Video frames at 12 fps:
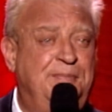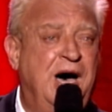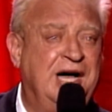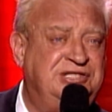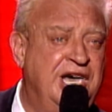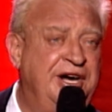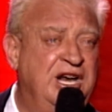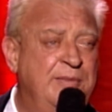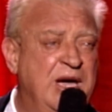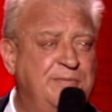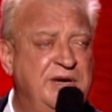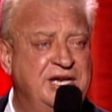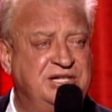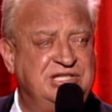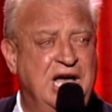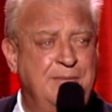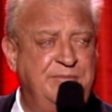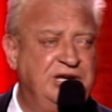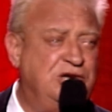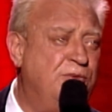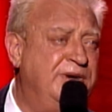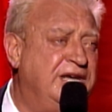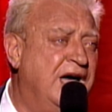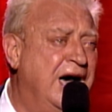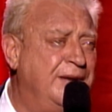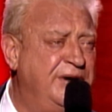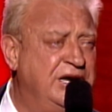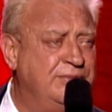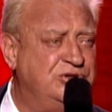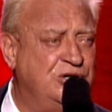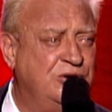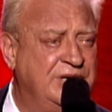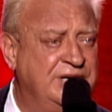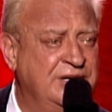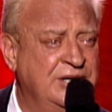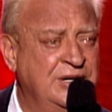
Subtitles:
a bartender to make me a zombie, told me God beat him to it.